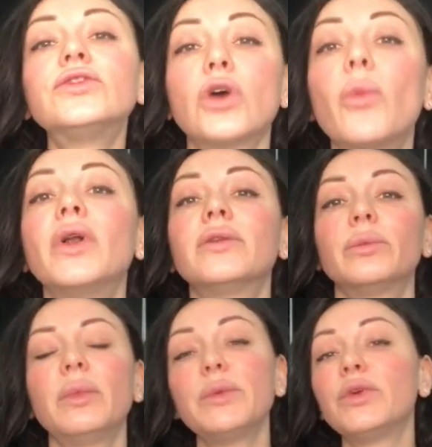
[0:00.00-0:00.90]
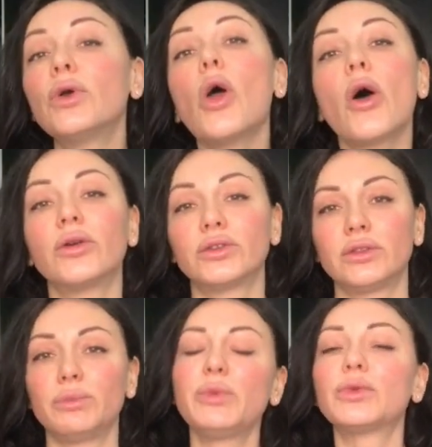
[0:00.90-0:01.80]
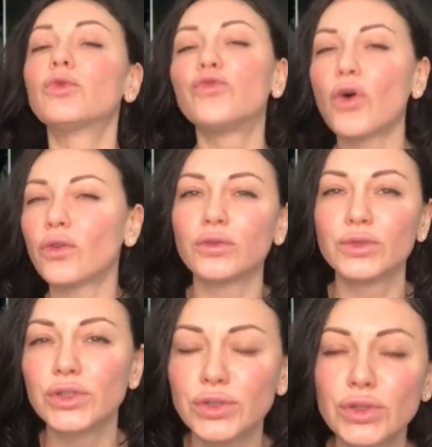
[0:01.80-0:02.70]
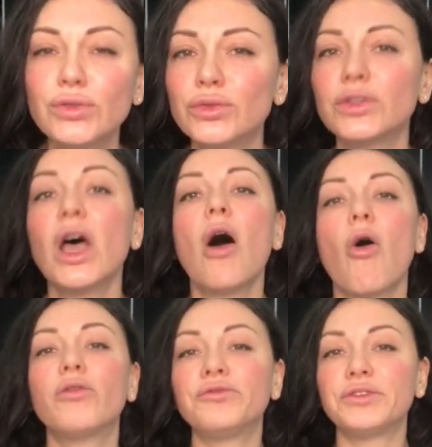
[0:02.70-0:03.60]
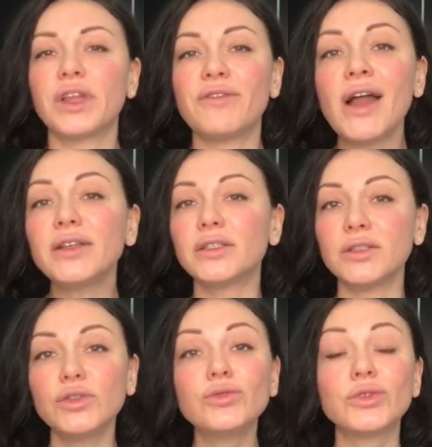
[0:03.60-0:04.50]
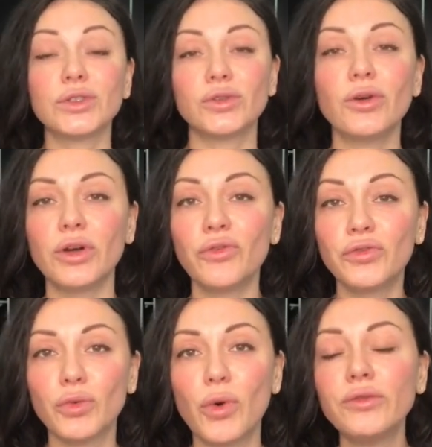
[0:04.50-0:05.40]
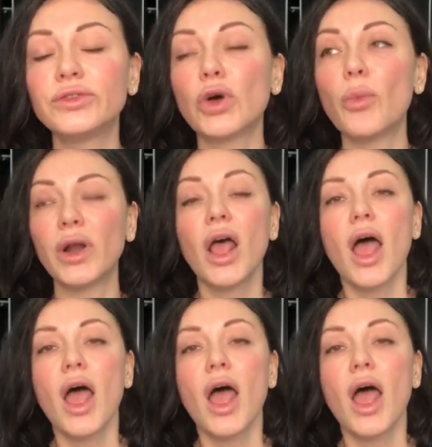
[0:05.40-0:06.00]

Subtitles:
Sobol. Maybe you heard people who follow the news of Navalny, the news, the story of Lyubov Sobol.